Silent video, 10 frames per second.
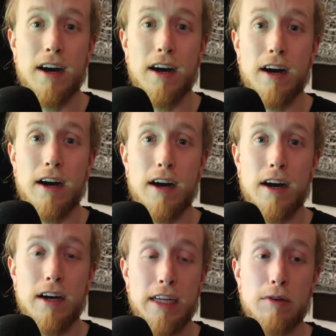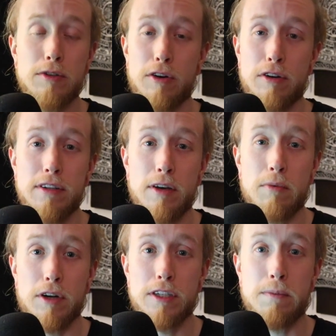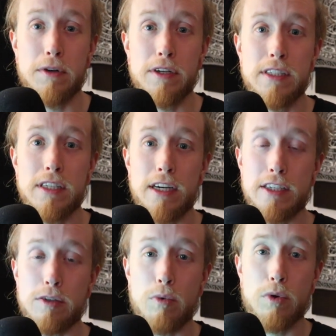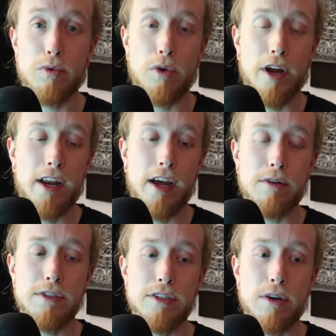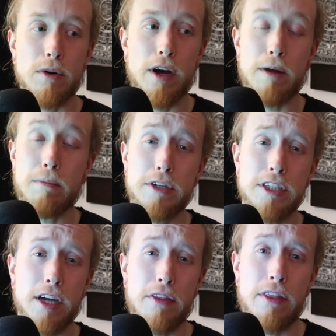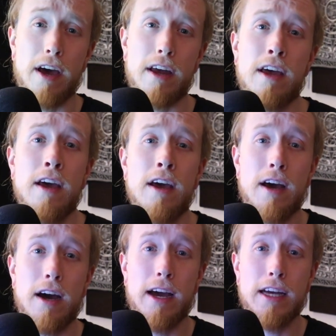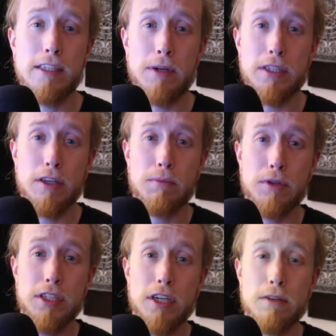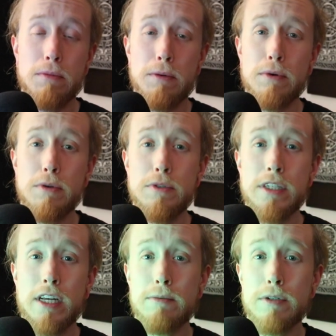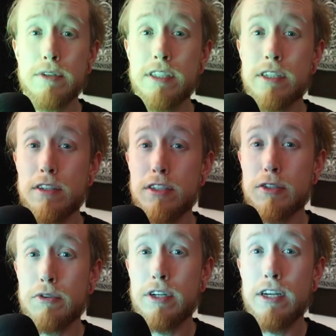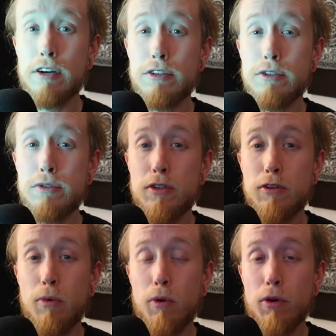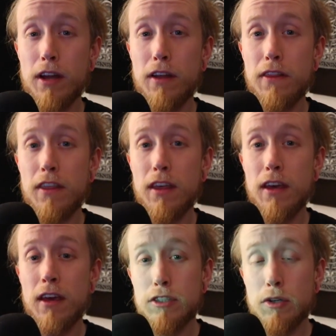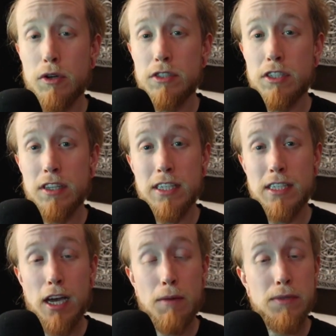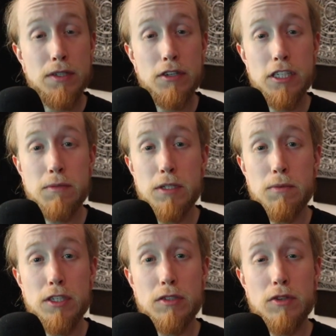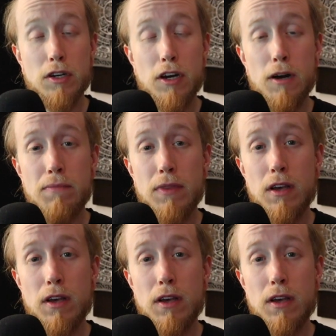uh, downturn that we're experiencing as a world right now. So I appreciate that. I especially appreciate the people whose names are listed on the screen here on YouTube or in the show notes to this episode at jameswjesso.com